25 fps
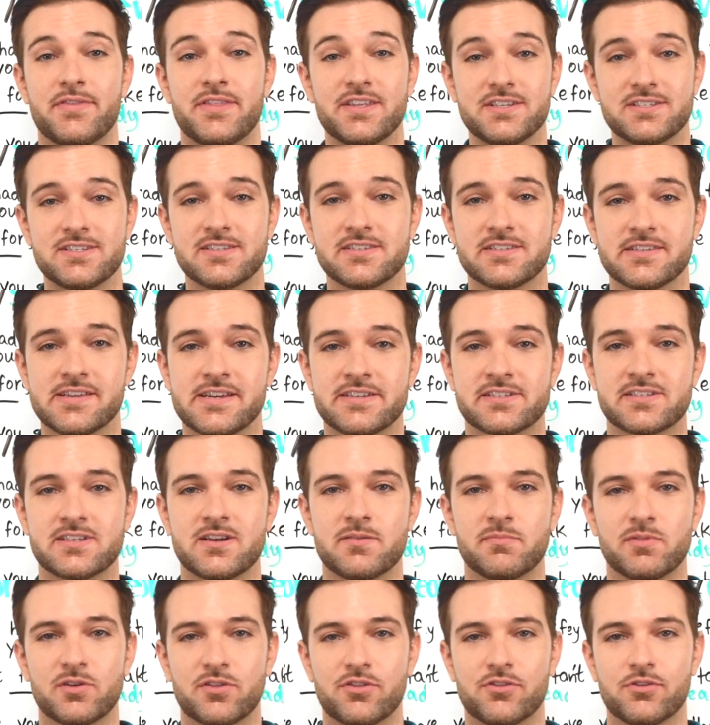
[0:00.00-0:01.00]
This is lesson
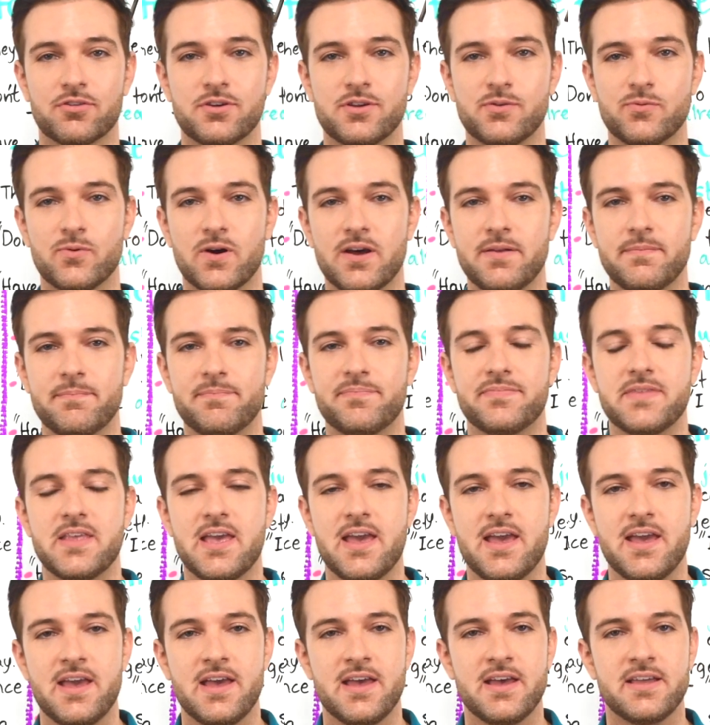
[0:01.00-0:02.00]
number 31,
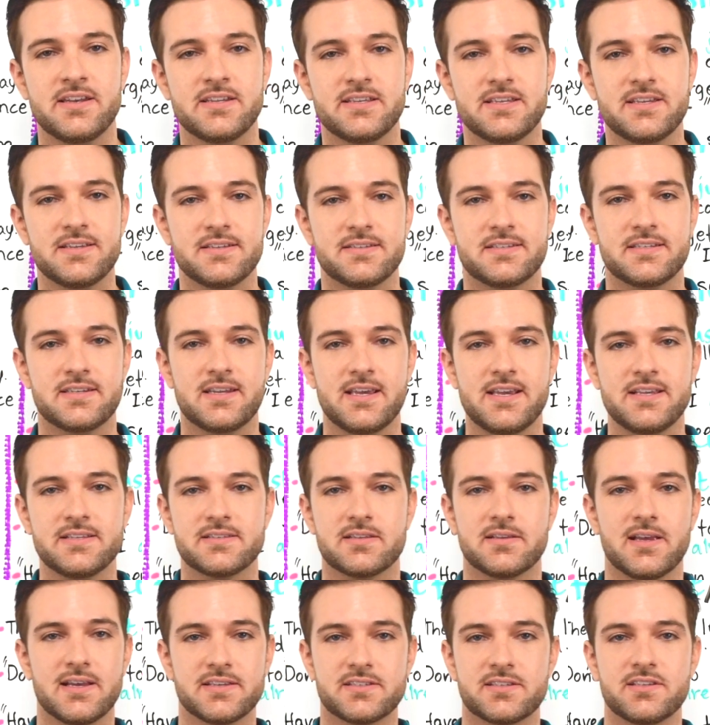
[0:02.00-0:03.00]
and in
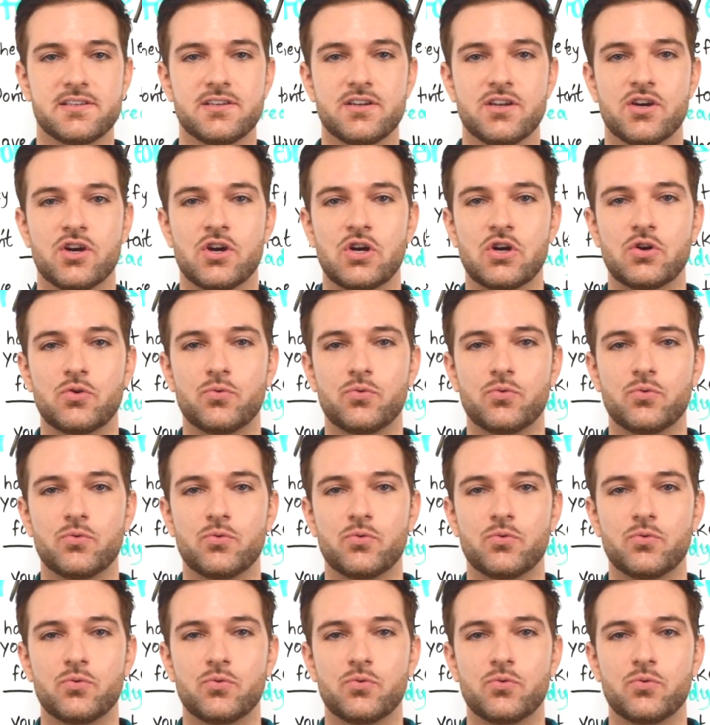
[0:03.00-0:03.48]
today's lesson